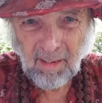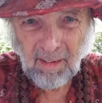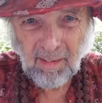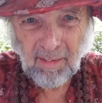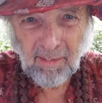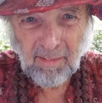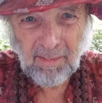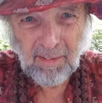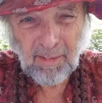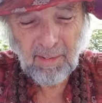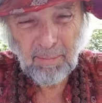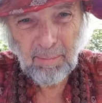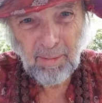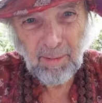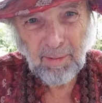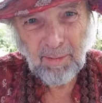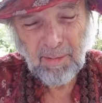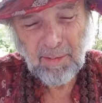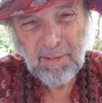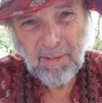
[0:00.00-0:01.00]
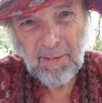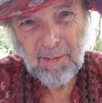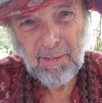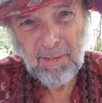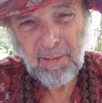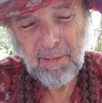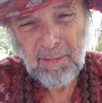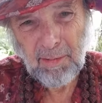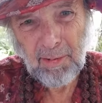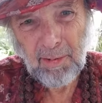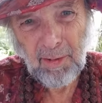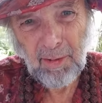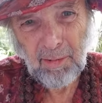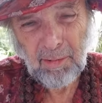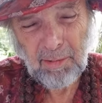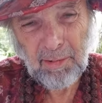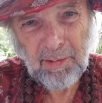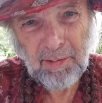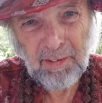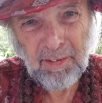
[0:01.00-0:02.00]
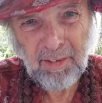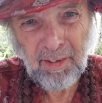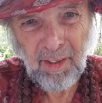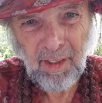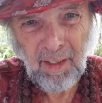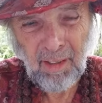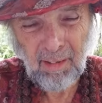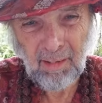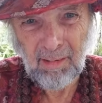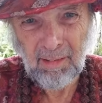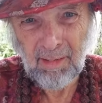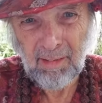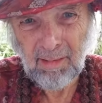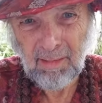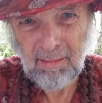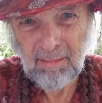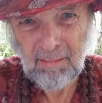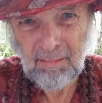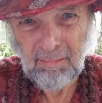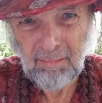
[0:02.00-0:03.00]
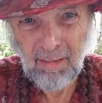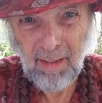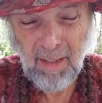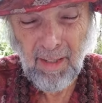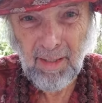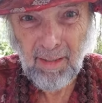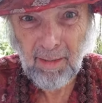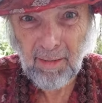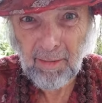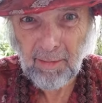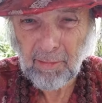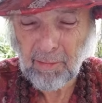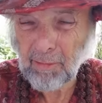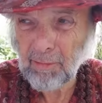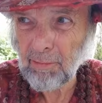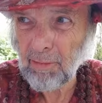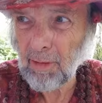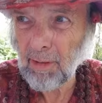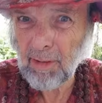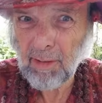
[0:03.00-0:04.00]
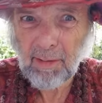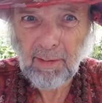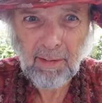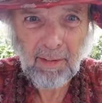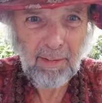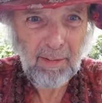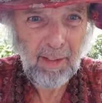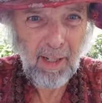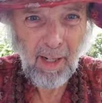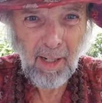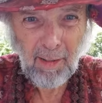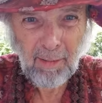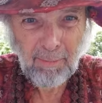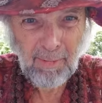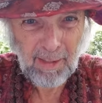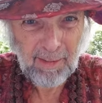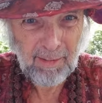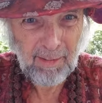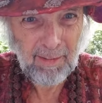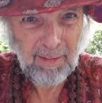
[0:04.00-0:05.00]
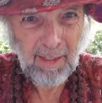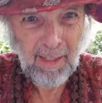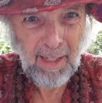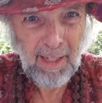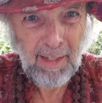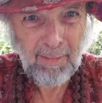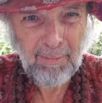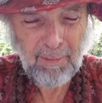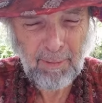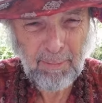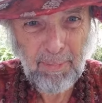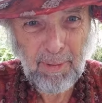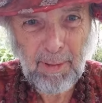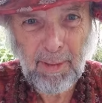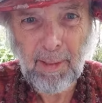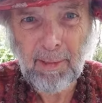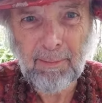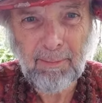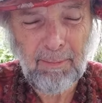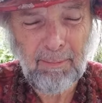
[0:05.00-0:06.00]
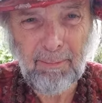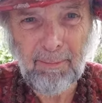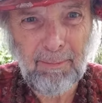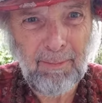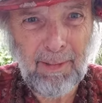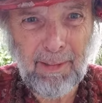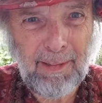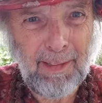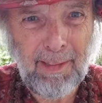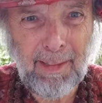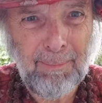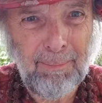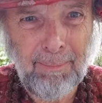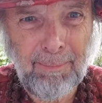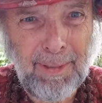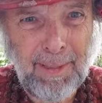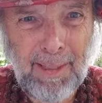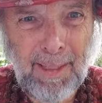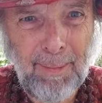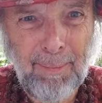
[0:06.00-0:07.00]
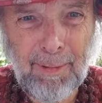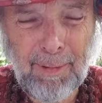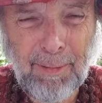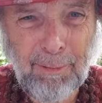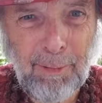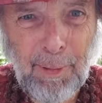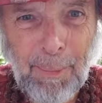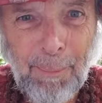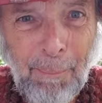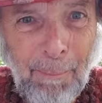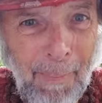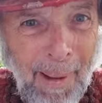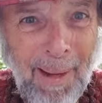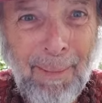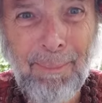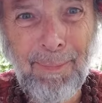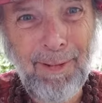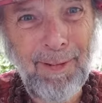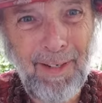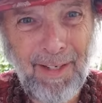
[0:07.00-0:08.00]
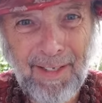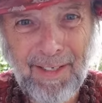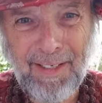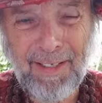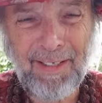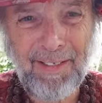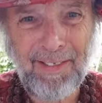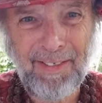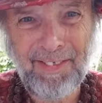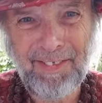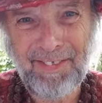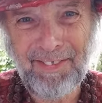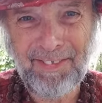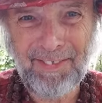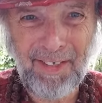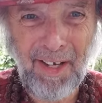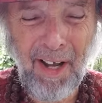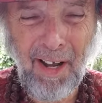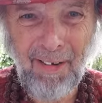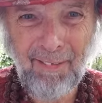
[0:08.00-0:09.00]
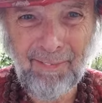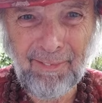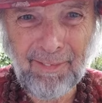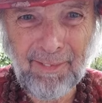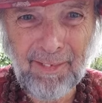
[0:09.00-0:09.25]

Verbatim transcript: These experiences are so subtle, rare, extraordinary. How am I going to ever be, be able to remember any of this stuff?